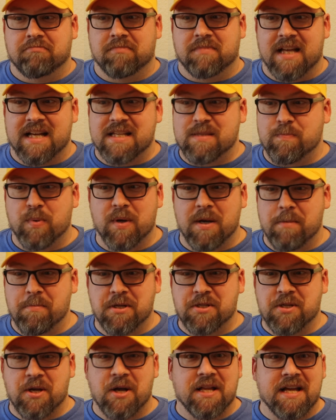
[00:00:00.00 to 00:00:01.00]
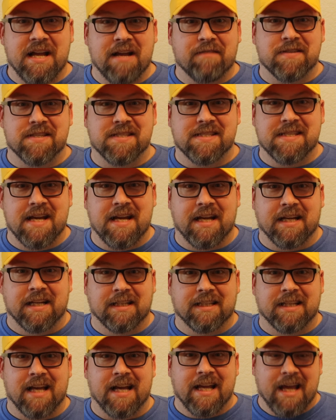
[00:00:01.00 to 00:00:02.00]
That's pretty much all I have to say.
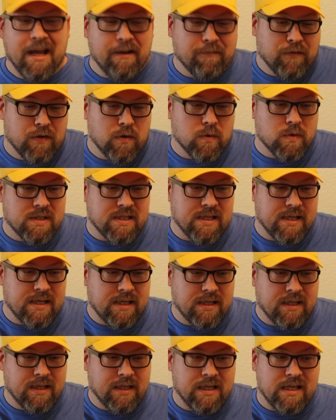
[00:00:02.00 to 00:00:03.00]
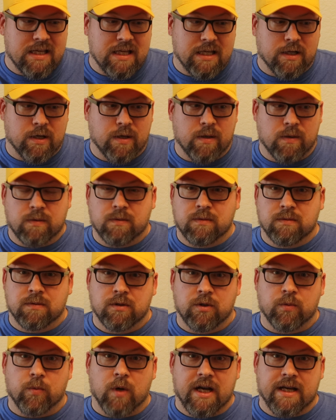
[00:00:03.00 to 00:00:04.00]
Like, if you see Iko
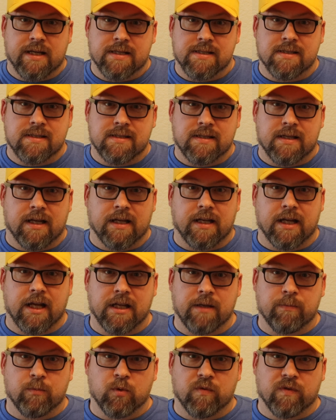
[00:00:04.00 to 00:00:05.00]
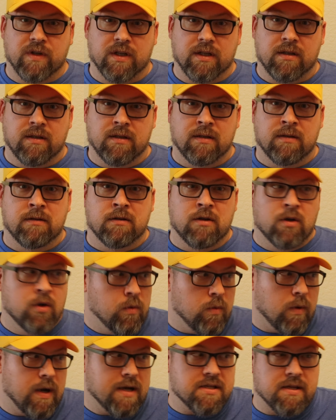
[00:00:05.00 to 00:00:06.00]
Uwais in any movie,
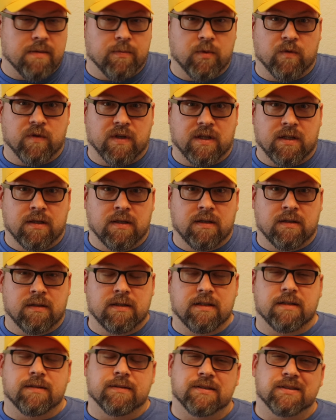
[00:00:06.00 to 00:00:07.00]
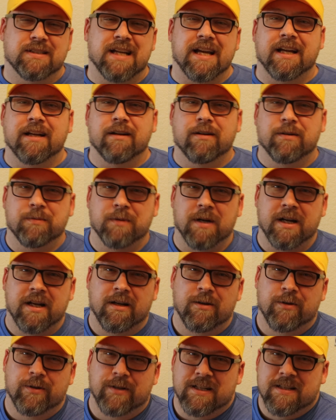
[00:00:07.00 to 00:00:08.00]
watch that movie. Okay, oh right,
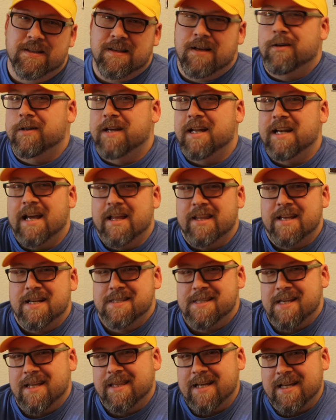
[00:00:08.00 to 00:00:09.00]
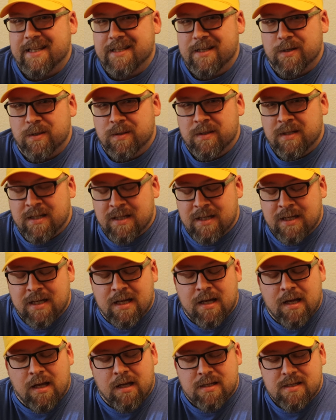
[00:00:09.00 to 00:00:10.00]
hold on. Okay, now that I said that though.
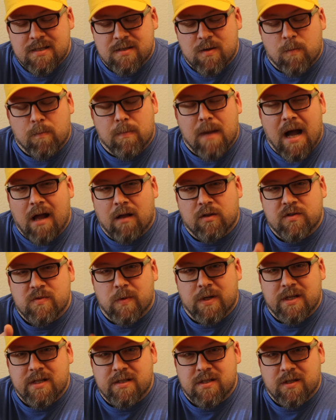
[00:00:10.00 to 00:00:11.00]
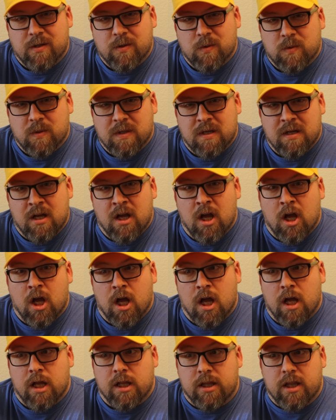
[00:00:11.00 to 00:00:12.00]
So Mile 22,
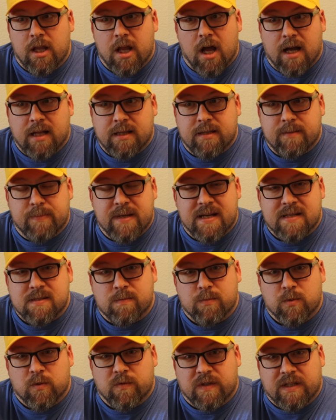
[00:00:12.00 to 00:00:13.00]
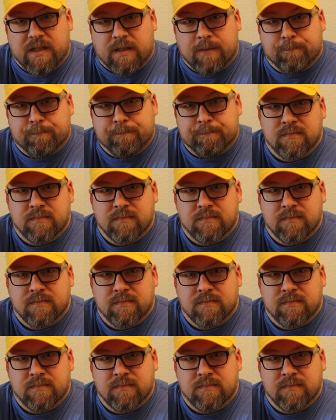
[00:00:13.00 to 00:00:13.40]
not the best movie.